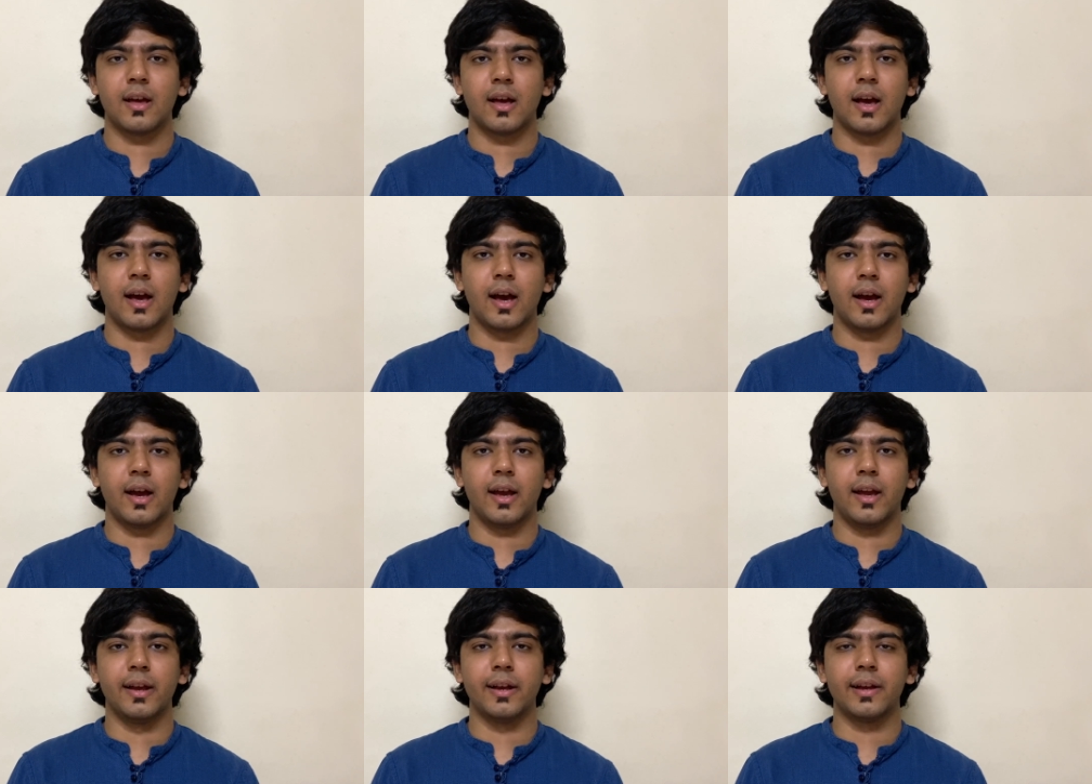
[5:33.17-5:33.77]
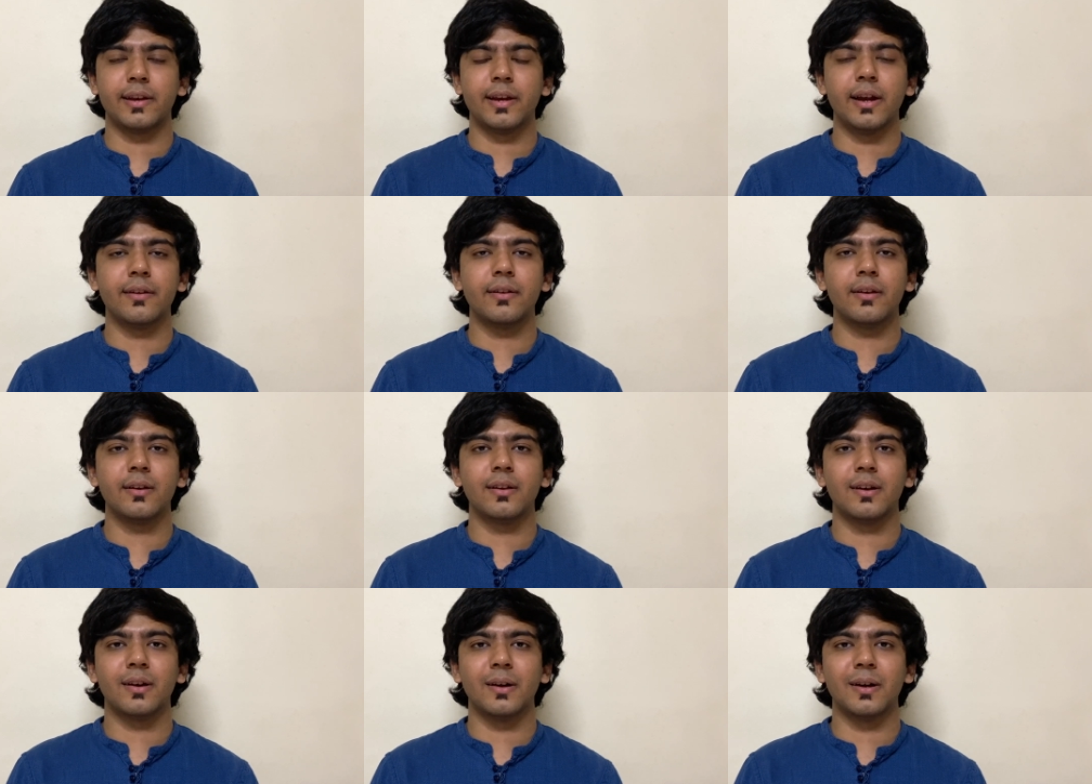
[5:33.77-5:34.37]
I
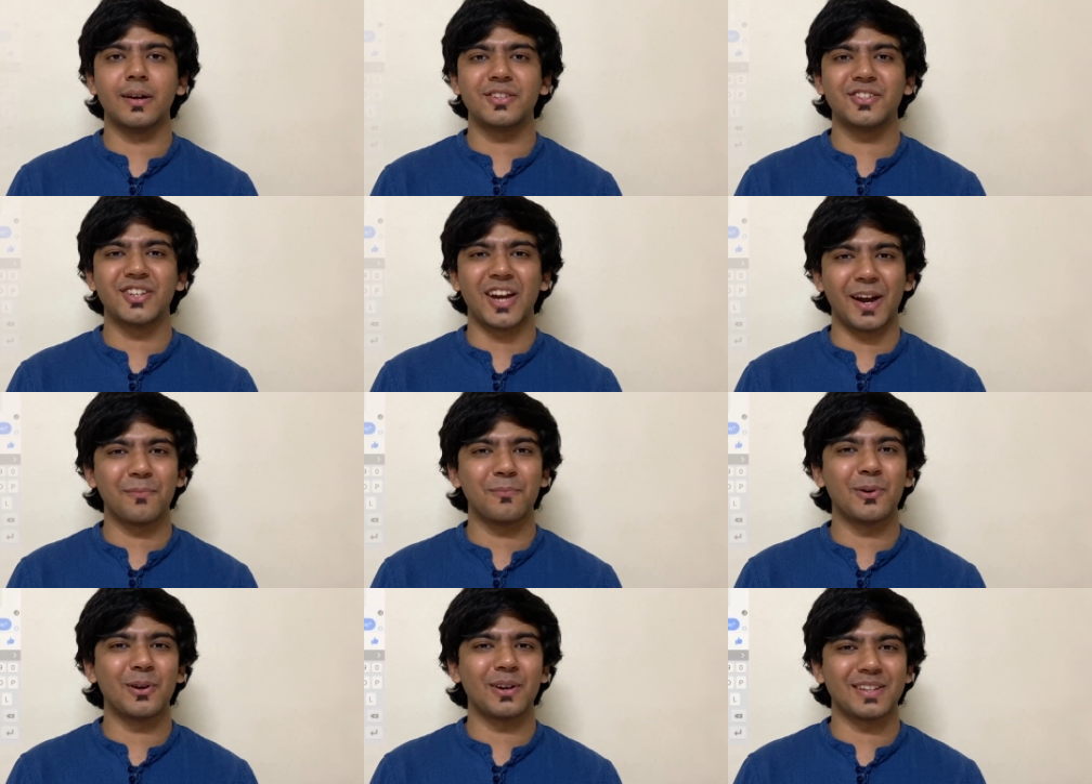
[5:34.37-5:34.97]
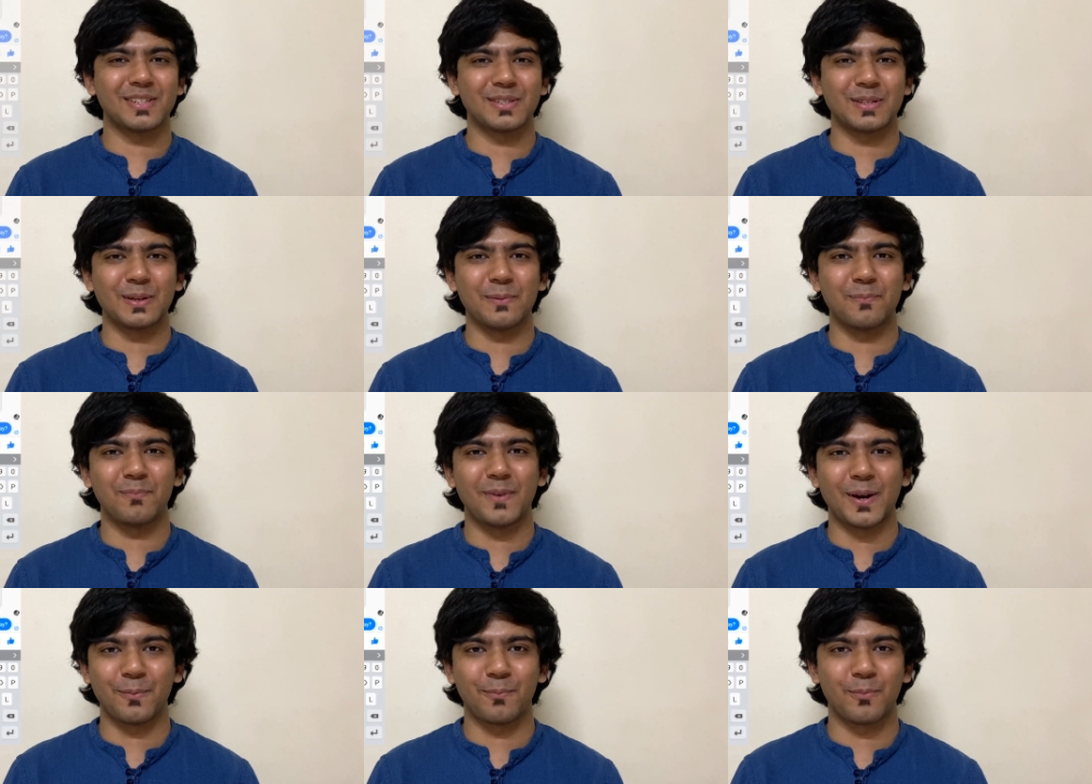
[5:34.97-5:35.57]
created a chatbot as a
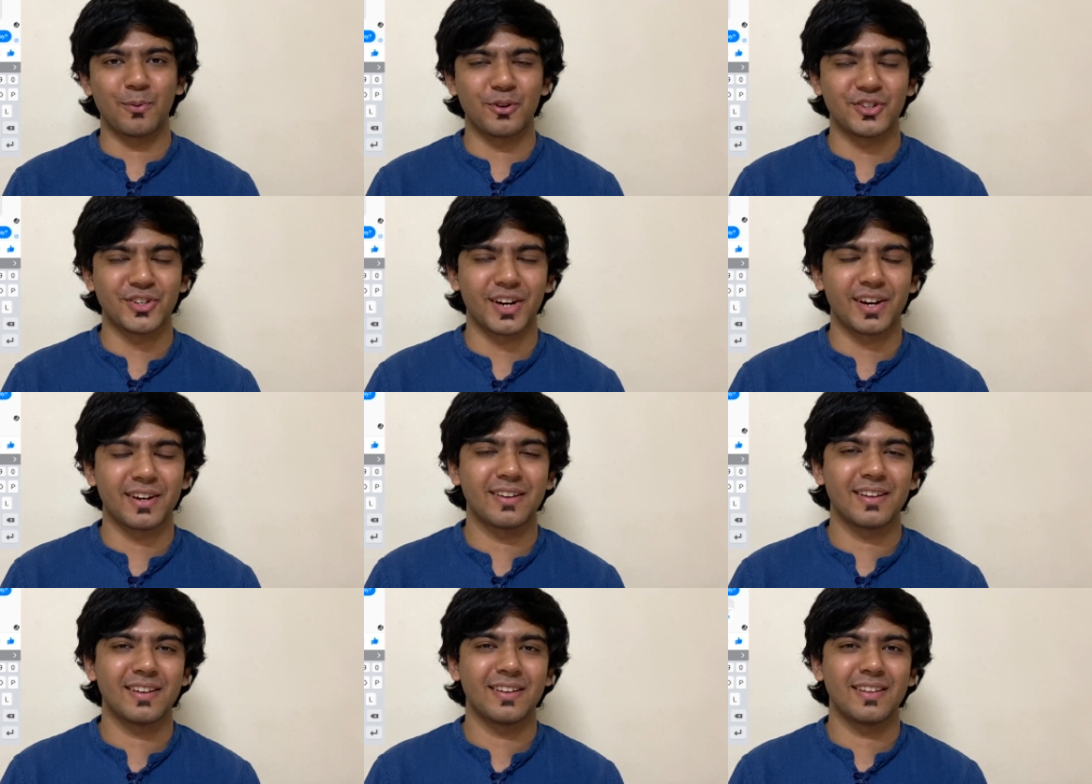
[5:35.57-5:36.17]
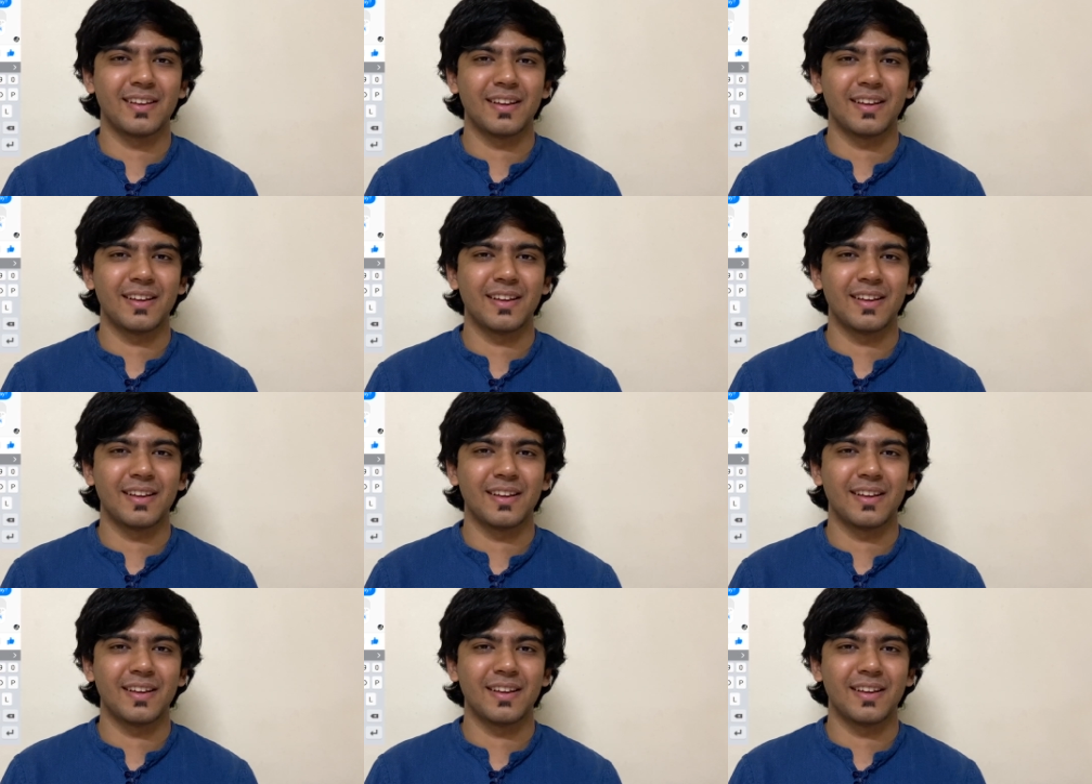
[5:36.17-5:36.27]
pet project.